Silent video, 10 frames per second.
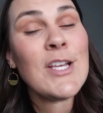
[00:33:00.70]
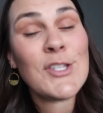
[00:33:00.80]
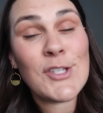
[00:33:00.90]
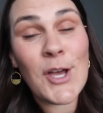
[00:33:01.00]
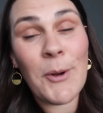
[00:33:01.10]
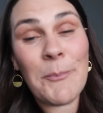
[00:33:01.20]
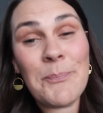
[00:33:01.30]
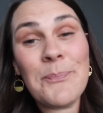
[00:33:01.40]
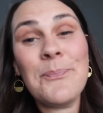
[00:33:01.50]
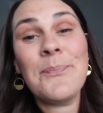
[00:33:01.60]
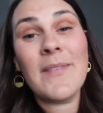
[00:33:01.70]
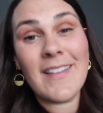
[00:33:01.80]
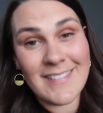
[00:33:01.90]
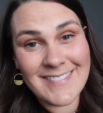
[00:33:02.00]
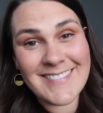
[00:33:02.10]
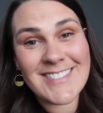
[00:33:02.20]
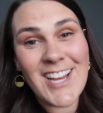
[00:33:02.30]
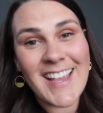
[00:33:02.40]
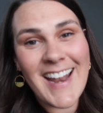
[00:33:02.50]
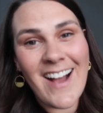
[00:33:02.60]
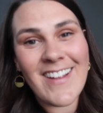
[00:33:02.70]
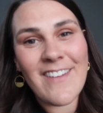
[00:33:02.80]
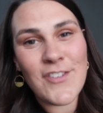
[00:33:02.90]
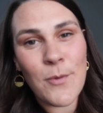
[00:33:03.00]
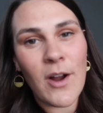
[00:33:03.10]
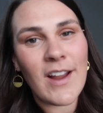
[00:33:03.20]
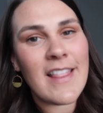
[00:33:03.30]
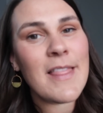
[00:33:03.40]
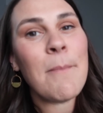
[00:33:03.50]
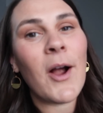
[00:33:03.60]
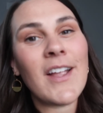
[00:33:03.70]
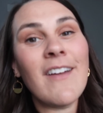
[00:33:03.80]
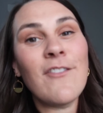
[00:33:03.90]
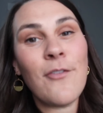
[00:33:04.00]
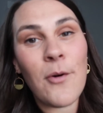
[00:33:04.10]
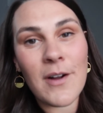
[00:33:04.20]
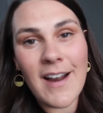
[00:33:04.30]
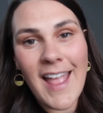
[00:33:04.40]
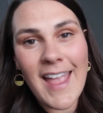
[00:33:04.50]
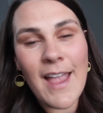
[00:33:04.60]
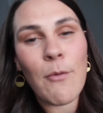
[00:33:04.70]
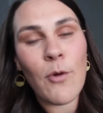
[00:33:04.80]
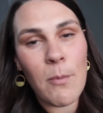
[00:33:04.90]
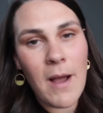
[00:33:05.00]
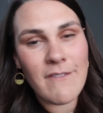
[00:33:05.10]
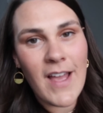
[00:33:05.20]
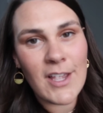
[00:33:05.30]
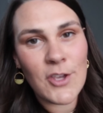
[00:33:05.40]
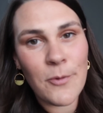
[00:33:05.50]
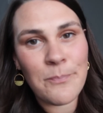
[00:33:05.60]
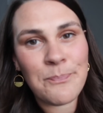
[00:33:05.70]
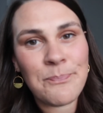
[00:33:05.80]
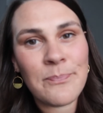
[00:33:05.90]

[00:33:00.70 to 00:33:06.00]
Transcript: So check it out if you are in the market for a robot vacuum.